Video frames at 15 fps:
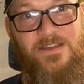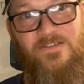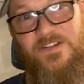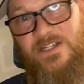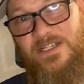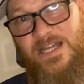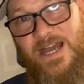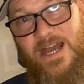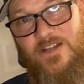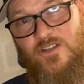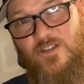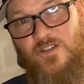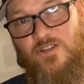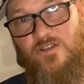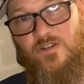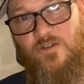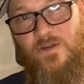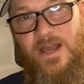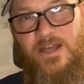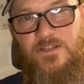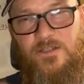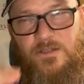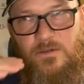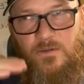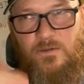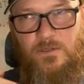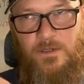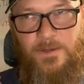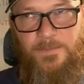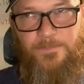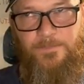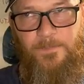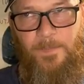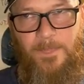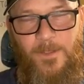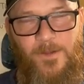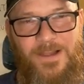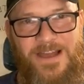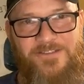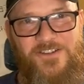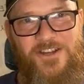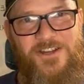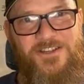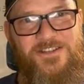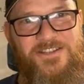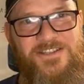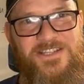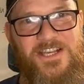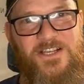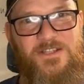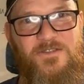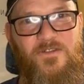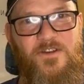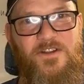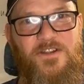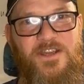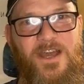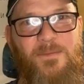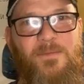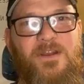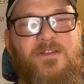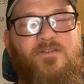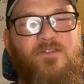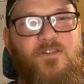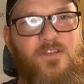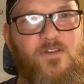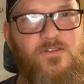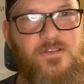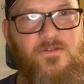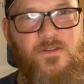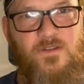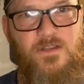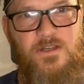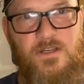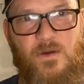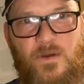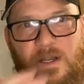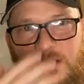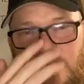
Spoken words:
even attached to, I haven't got into the sales funnel yet, but for those of you that know